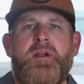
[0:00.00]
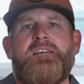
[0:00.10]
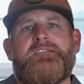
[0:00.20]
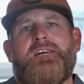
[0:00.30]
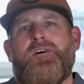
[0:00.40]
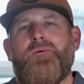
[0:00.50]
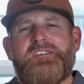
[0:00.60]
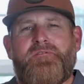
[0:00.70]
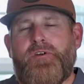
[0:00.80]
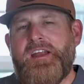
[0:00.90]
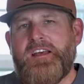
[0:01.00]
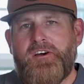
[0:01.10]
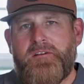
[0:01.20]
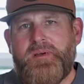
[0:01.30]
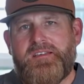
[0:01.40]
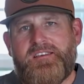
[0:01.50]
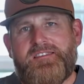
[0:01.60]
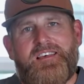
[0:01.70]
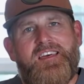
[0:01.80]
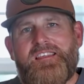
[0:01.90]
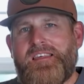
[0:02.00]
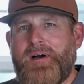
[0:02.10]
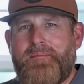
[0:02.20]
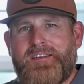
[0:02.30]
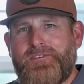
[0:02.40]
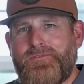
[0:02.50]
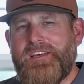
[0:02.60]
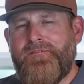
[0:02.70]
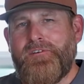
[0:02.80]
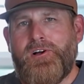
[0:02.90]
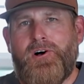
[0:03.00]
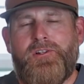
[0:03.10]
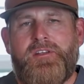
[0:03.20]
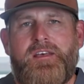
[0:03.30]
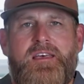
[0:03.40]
is always afraid to cook biscuits. They think they might be too difficult.